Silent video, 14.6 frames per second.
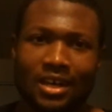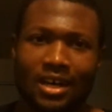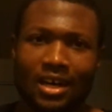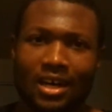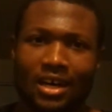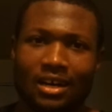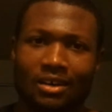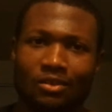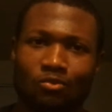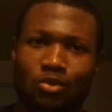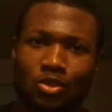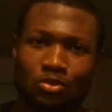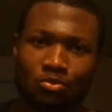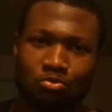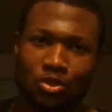Uh,
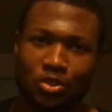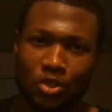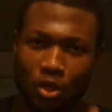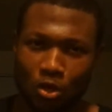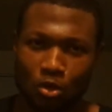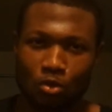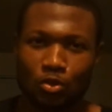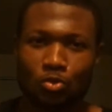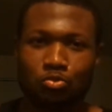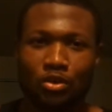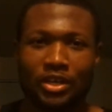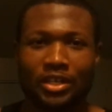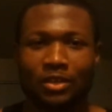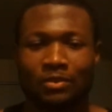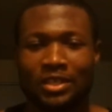put some preserves
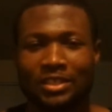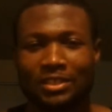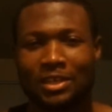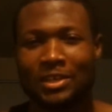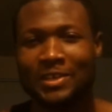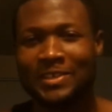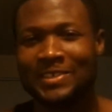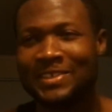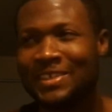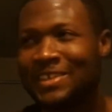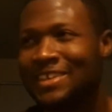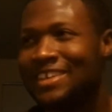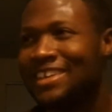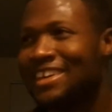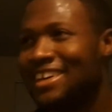spread on that thing.
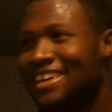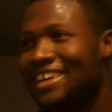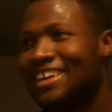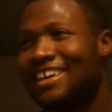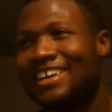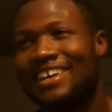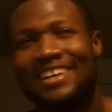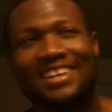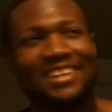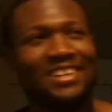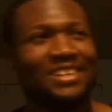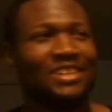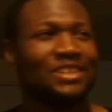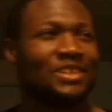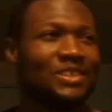
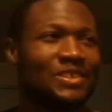Uh,